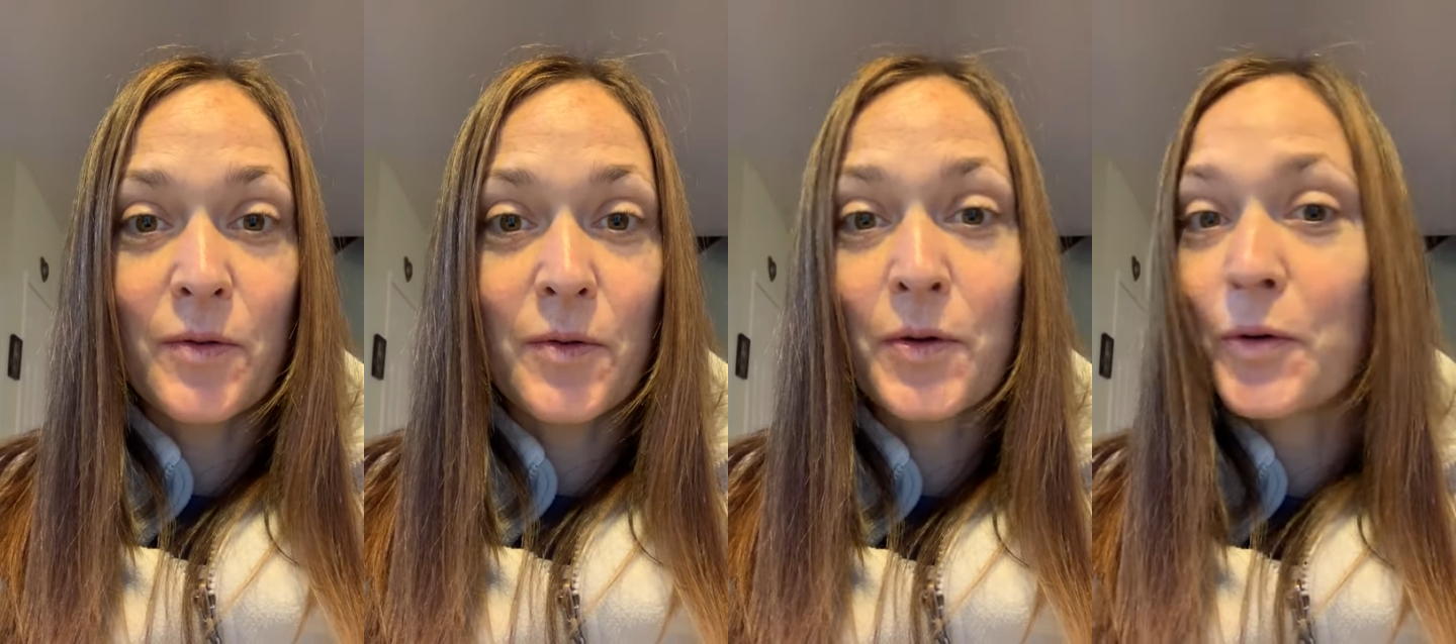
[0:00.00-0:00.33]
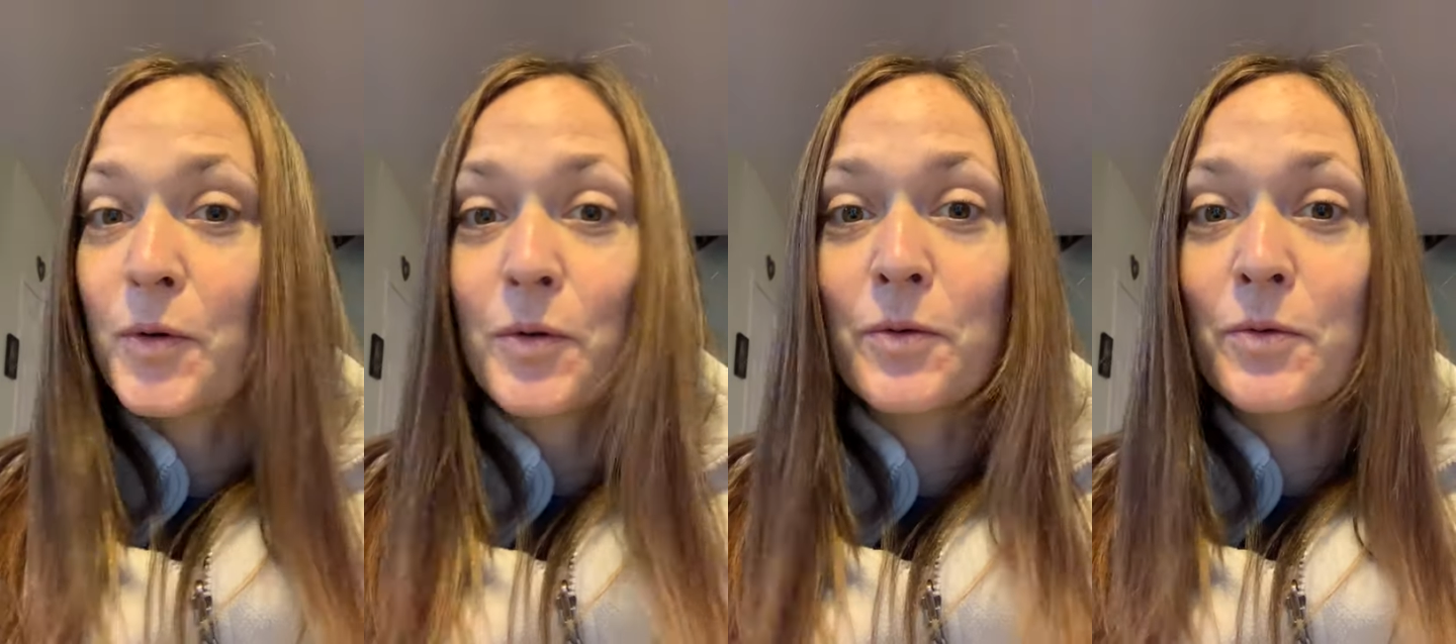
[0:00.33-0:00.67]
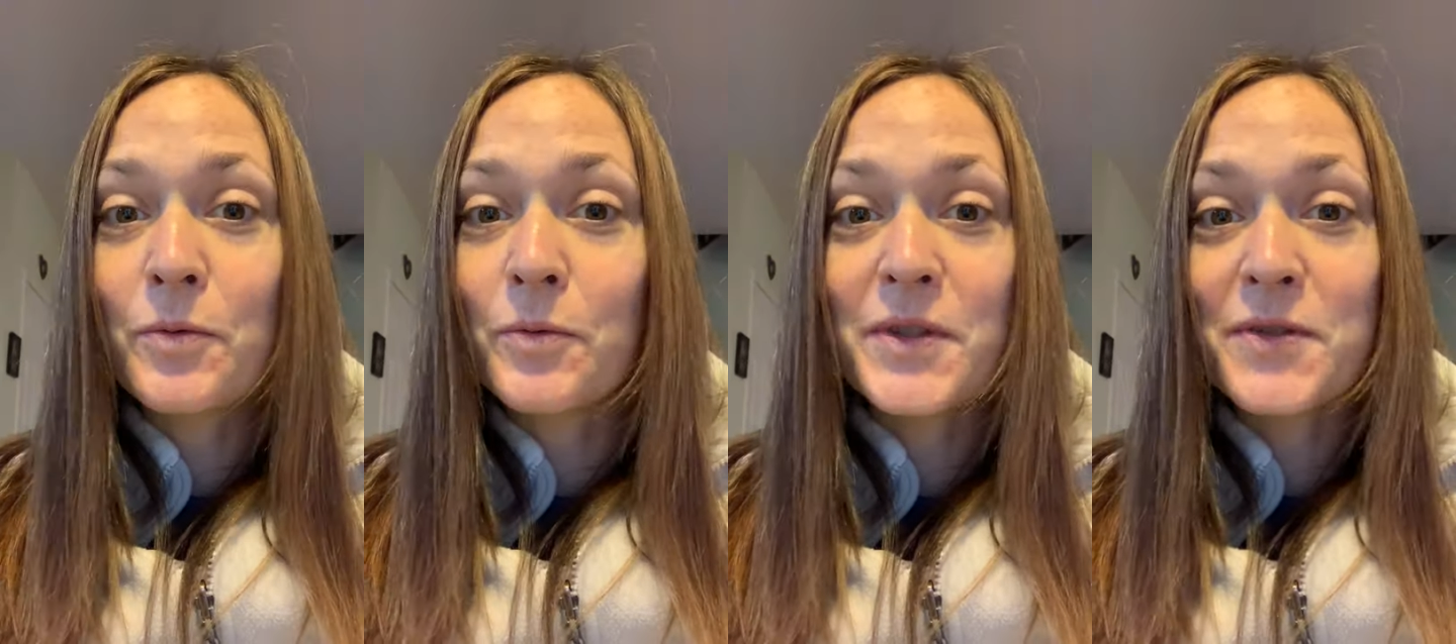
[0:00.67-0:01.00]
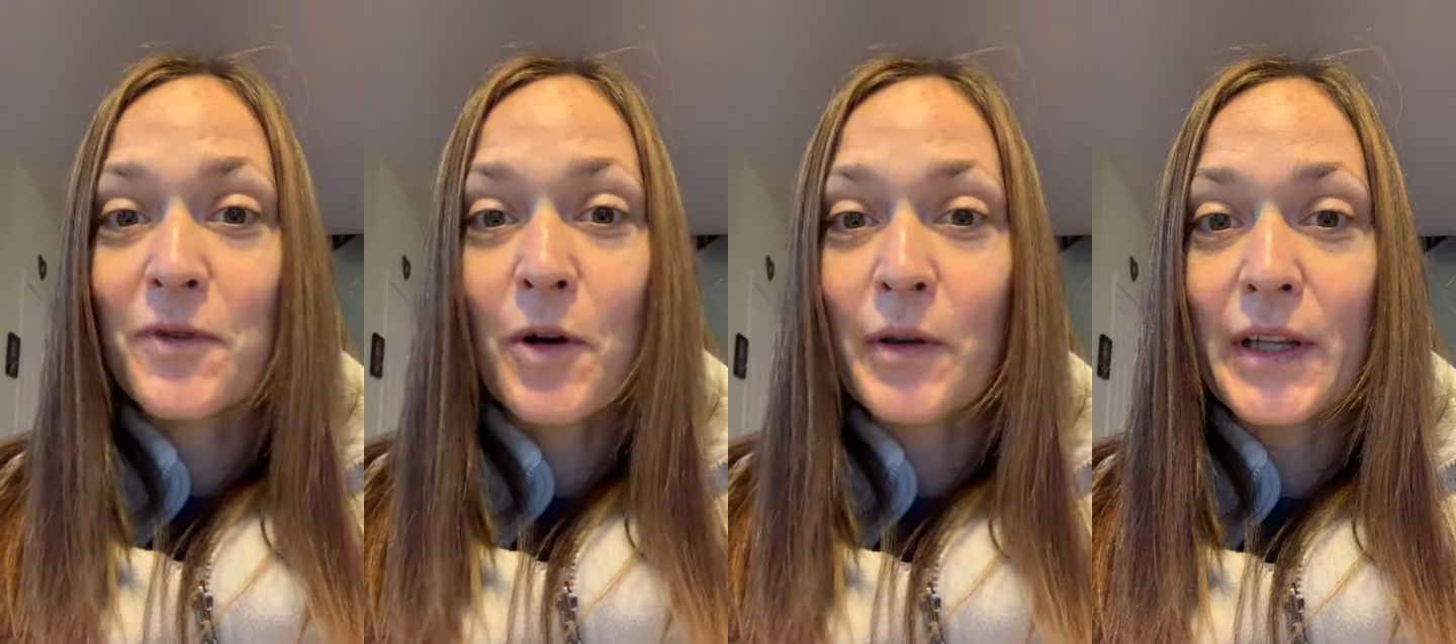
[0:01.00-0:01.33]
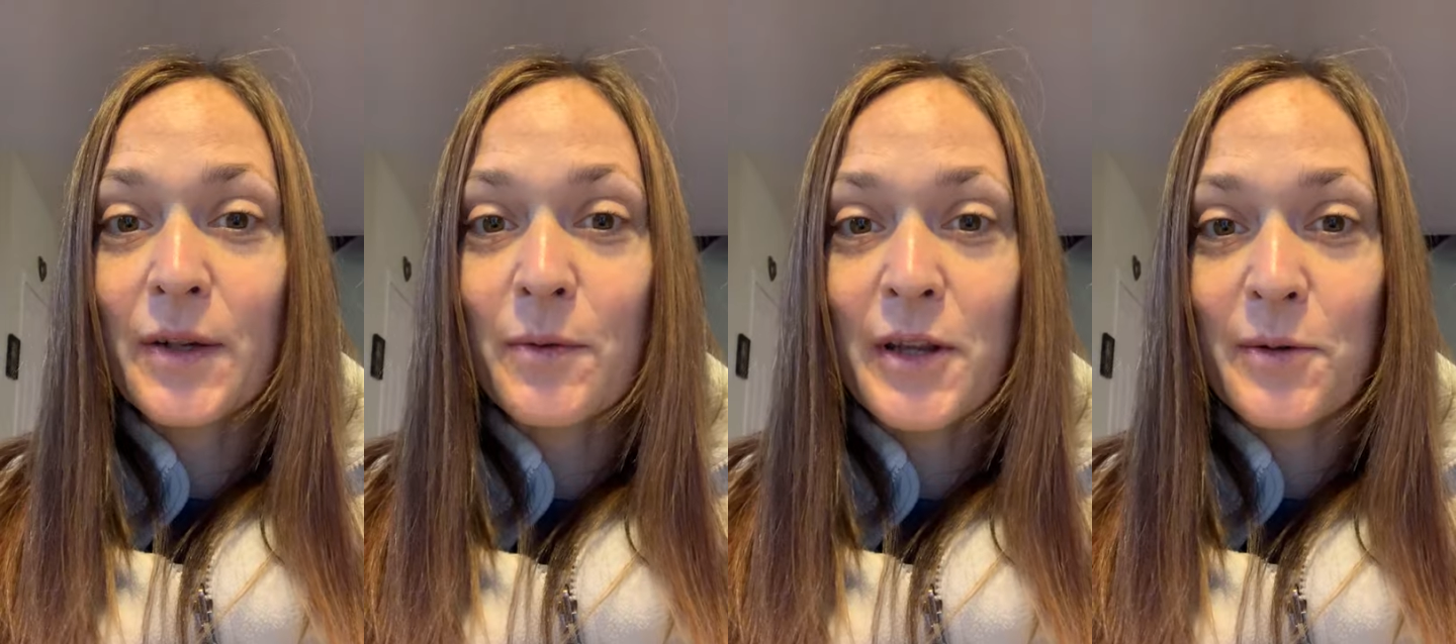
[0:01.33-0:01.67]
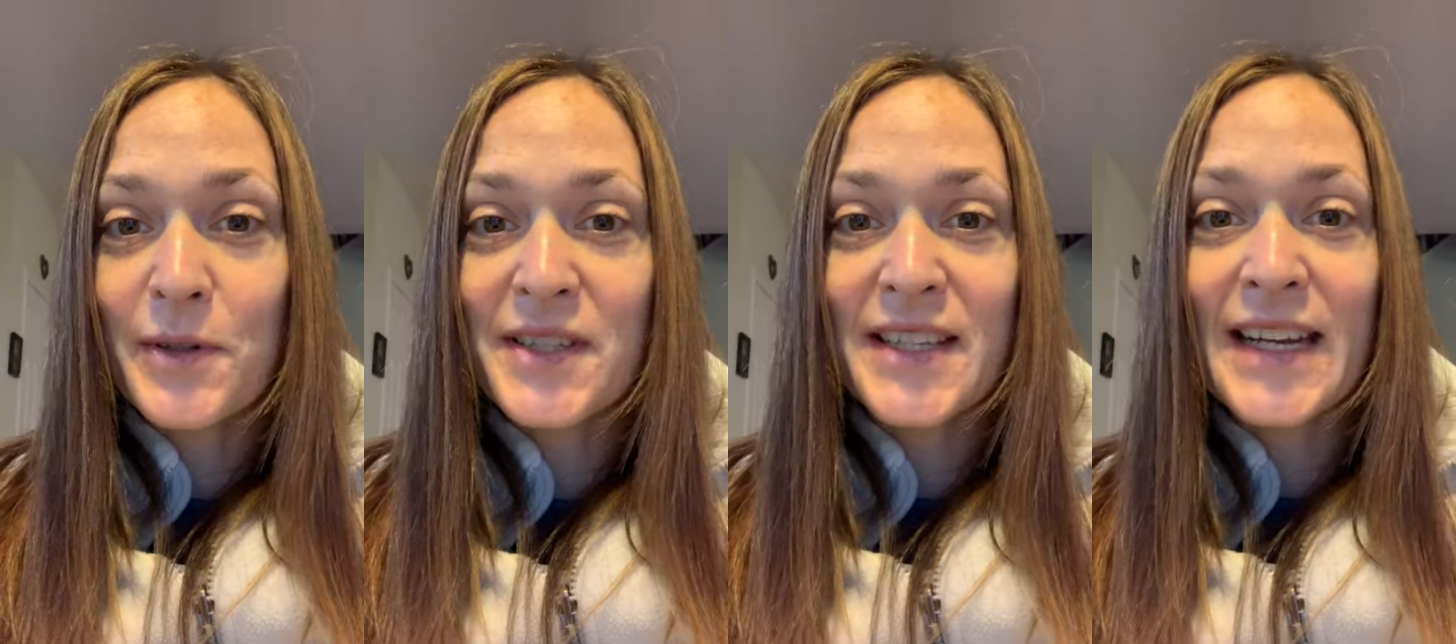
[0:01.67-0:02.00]
who was rolling, whether
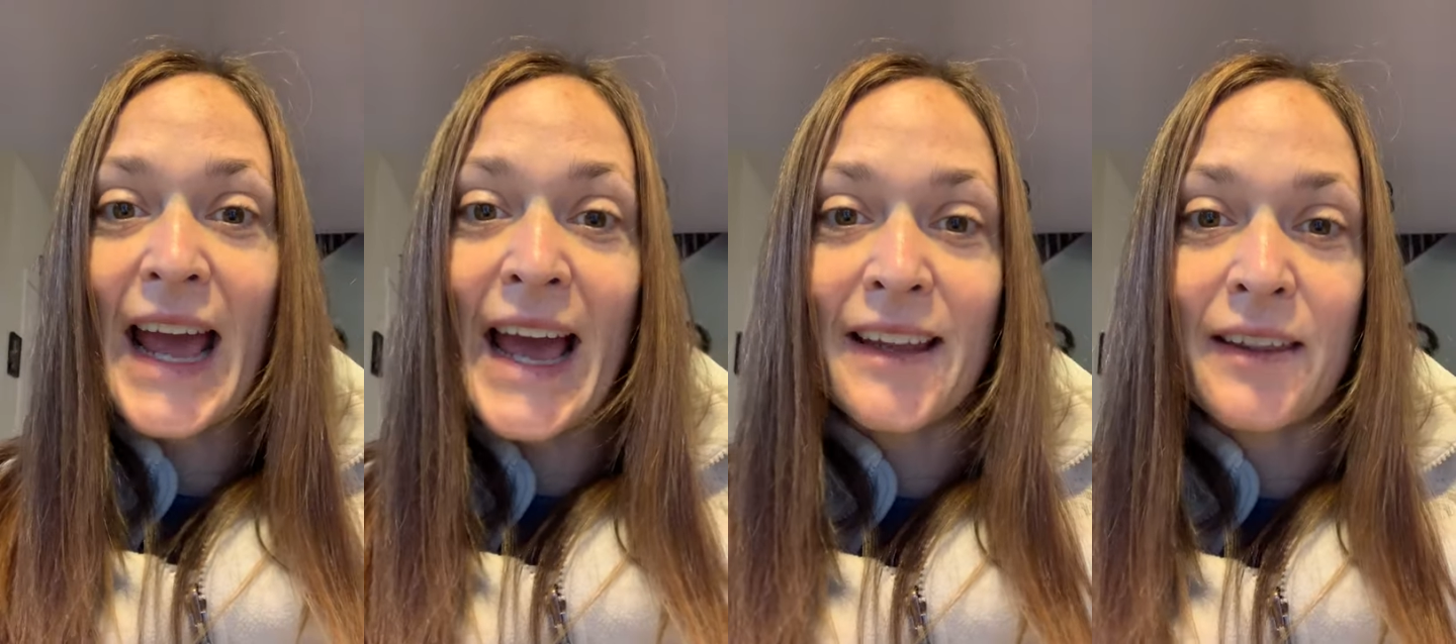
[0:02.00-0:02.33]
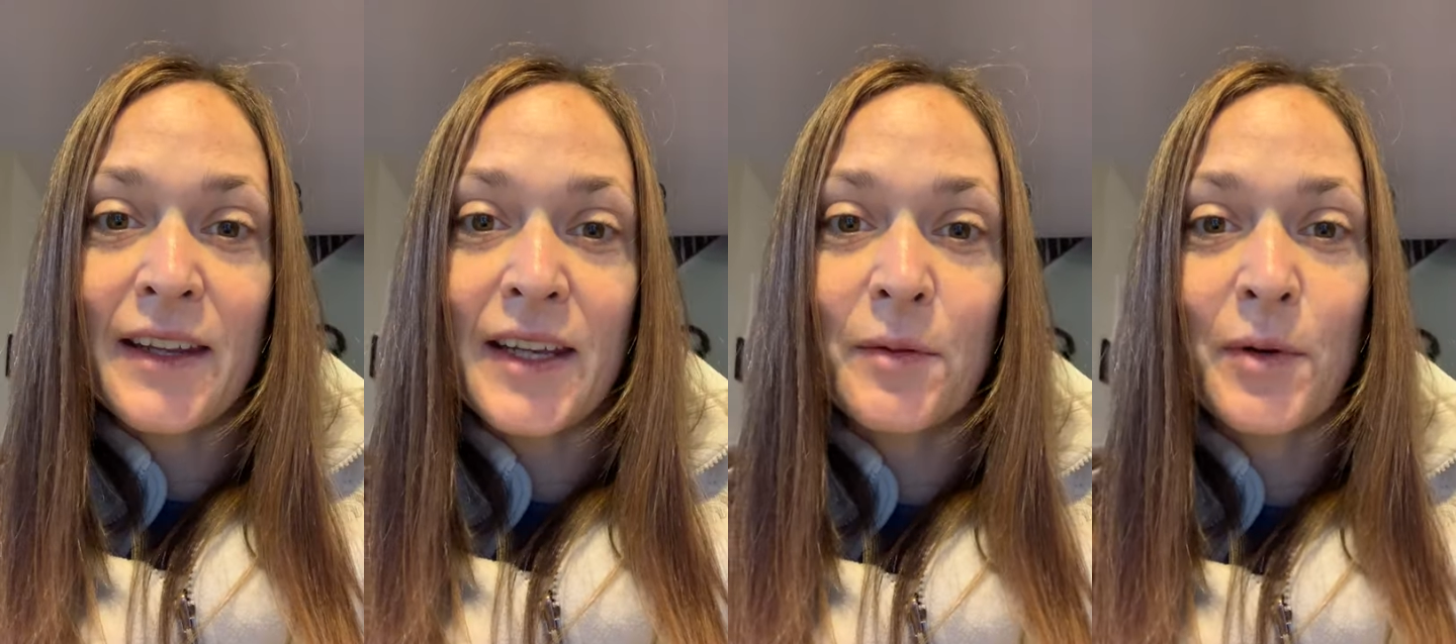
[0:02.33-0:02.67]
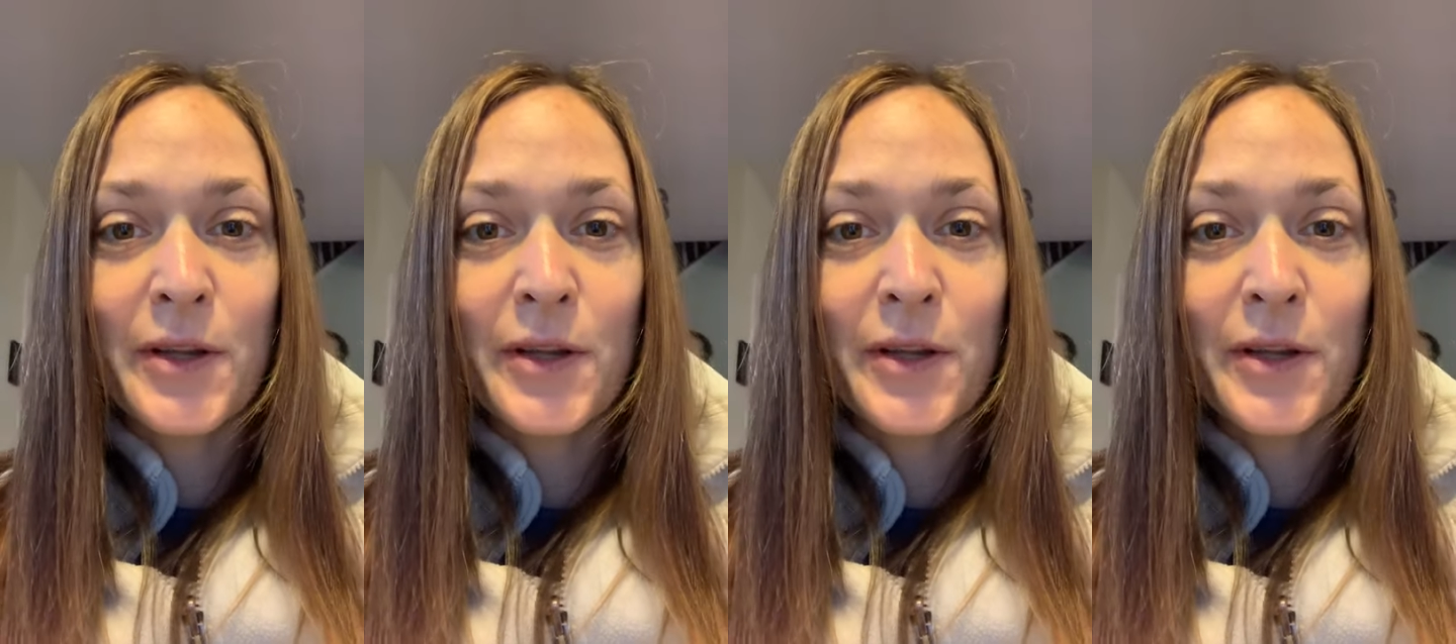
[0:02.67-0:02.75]
it was an athlete,